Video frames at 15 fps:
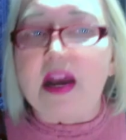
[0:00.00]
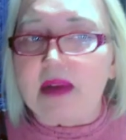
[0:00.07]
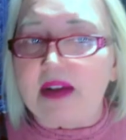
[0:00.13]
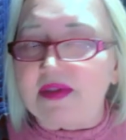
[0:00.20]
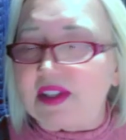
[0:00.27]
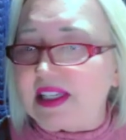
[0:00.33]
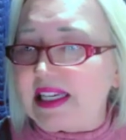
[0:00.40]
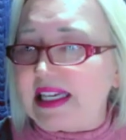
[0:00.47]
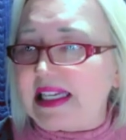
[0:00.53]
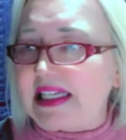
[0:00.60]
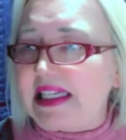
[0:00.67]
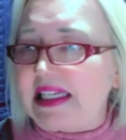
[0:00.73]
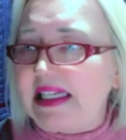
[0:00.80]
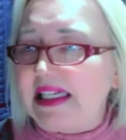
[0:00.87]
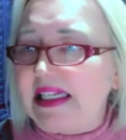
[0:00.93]
I've
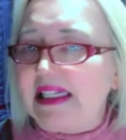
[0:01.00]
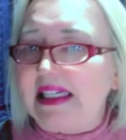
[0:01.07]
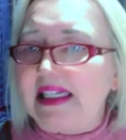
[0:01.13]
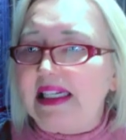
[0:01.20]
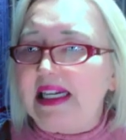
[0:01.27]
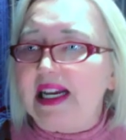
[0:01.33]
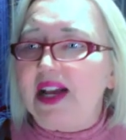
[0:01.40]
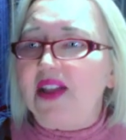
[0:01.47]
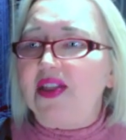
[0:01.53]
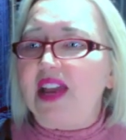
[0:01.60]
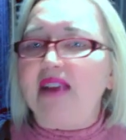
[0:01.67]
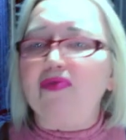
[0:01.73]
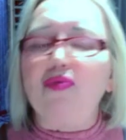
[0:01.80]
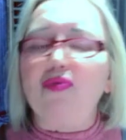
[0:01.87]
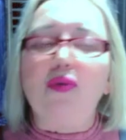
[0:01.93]
seen,
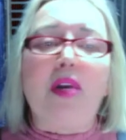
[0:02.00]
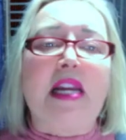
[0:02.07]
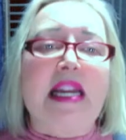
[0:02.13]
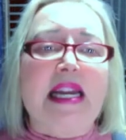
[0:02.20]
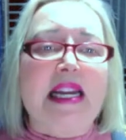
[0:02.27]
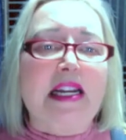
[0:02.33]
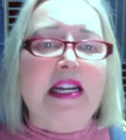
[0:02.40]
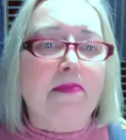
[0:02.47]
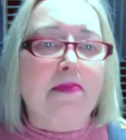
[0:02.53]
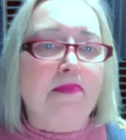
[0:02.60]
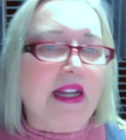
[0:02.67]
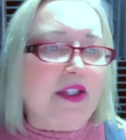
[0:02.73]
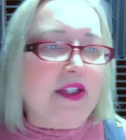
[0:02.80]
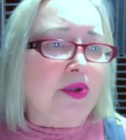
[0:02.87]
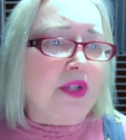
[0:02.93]
they read
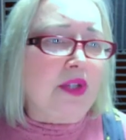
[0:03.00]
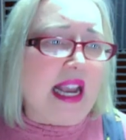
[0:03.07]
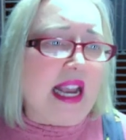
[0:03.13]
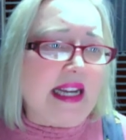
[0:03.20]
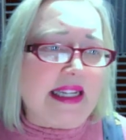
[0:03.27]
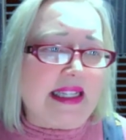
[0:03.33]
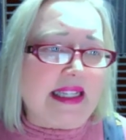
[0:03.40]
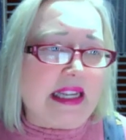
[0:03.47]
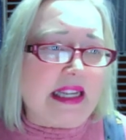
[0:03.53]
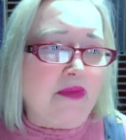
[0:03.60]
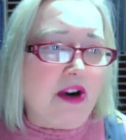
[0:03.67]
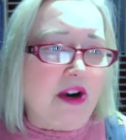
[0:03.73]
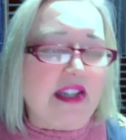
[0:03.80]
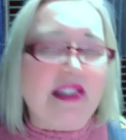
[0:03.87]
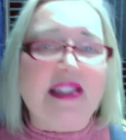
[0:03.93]
Pesukei de
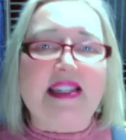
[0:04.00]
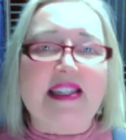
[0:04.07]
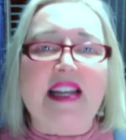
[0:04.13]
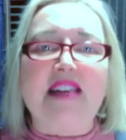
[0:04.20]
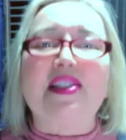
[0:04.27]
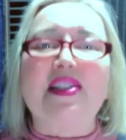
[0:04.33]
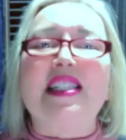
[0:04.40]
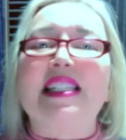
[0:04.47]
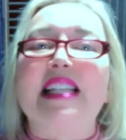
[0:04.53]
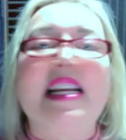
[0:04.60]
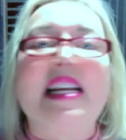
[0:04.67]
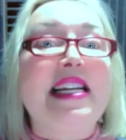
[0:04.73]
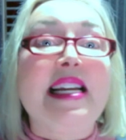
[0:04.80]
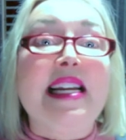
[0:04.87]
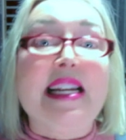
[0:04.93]
Zimra instead of
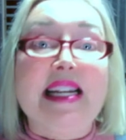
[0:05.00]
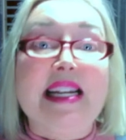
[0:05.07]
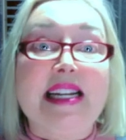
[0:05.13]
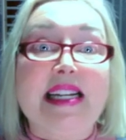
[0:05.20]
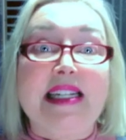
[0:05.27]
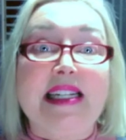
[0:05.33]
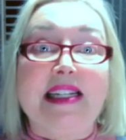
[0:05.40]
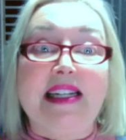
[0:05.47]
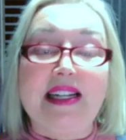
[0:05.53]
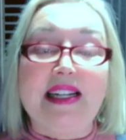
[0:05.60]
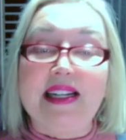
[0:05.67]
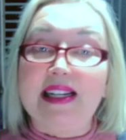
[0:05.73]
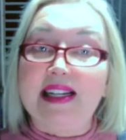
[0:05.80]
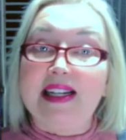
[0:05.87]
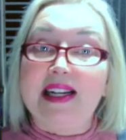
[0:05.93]
singing.
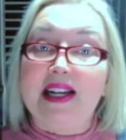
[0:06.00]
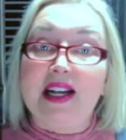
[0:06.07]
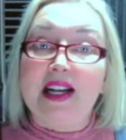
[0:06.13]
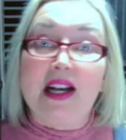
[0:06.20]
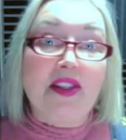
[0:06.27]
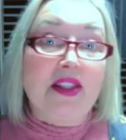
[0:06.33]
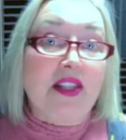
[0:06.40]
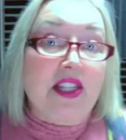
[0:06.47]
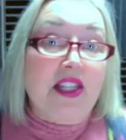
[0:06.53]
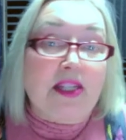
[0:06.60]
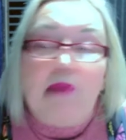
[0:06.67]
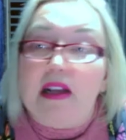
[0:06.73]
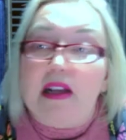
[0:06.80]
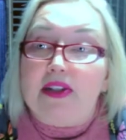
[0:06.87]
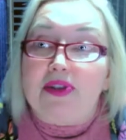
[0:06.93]

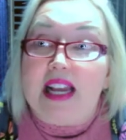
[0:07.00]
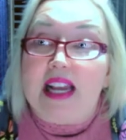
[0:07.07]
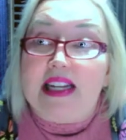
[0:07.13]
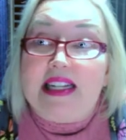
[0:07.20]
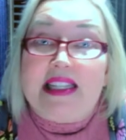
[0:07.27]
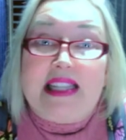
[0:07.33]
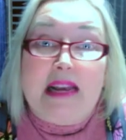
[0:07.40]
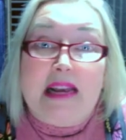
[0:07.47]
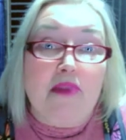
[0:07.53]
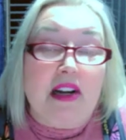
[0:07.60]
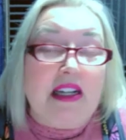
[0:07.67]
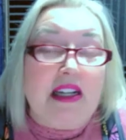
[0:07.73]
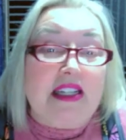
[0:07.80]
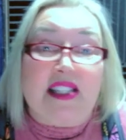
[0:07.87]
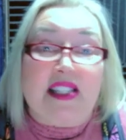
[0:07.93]
Pesukei de
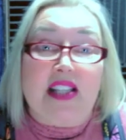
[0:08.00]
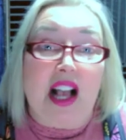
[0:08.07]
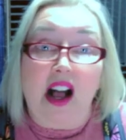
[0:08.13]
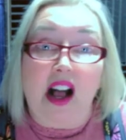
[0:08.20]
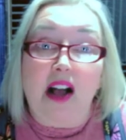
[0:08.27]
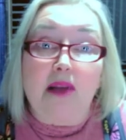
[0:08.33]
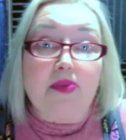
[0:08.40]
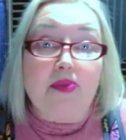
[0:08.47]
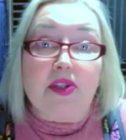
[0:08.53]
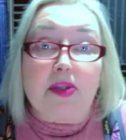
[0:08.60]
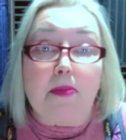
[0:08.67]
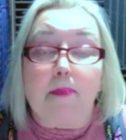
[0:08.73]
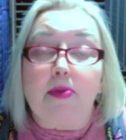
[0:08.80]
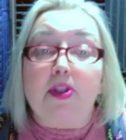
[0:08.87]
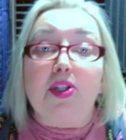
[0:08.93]
Zimra, psalms
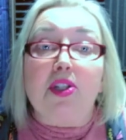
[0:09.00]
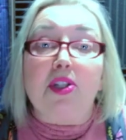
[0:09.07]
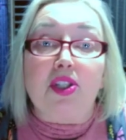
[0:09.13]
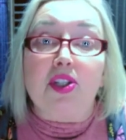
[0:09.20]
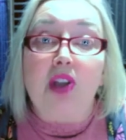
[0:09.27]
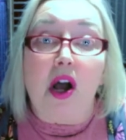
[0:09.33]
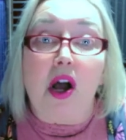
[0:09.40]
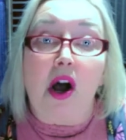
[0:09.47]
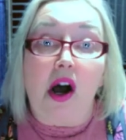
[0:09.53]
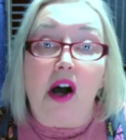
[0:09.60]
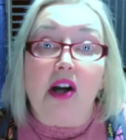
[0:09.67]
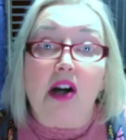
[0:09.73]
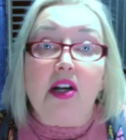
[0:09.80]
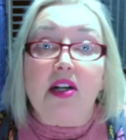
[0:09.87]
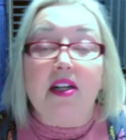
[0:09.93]
put to
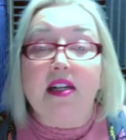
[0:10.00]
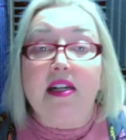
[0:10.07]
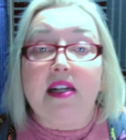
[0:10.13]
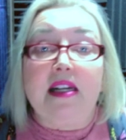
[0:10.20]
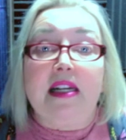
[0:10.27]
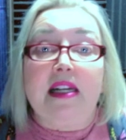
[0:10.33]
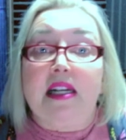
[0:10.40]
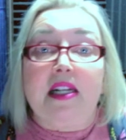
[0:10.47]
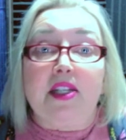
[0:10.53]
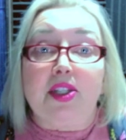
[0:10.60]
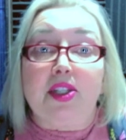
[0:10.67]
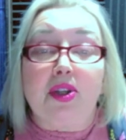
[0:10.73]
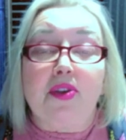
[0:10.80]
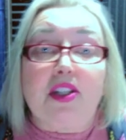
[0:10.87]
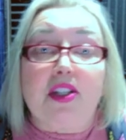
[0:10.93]
song
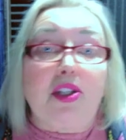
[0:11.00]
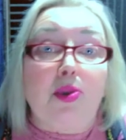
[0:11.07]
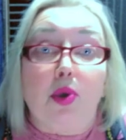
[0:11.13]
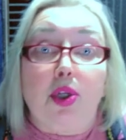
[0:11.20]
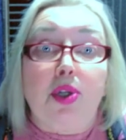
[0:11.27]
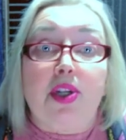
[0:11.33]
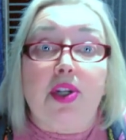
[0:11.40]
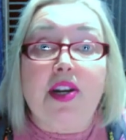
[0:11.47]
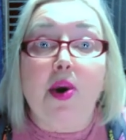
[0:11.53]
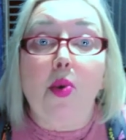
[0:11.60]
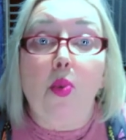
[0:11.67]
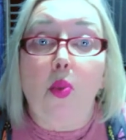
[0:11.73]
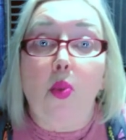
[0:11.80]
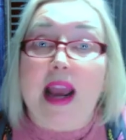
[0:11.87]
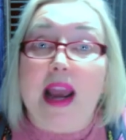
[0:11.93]
so that you can
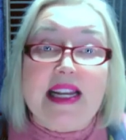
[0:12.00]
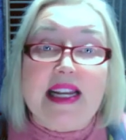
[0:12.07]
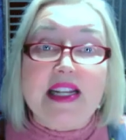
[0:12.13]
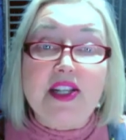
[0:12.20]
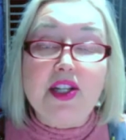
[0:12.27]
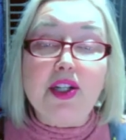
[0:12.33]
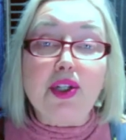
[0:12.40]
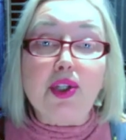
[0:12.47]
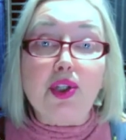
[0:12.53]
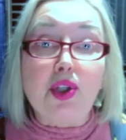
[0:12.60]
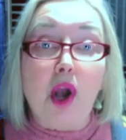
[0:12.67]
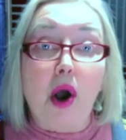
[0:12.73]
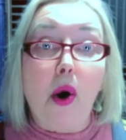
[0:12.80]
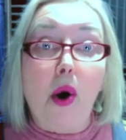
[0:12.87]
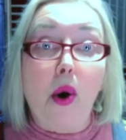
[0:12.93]
awaken your
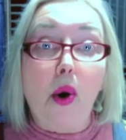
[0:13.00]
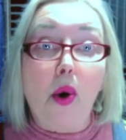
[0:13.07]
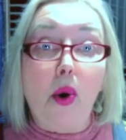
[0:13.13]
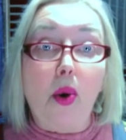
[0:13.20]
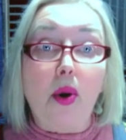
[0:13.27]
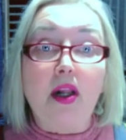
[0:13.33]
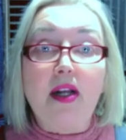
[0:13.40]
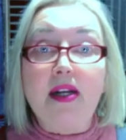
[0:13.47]
soul.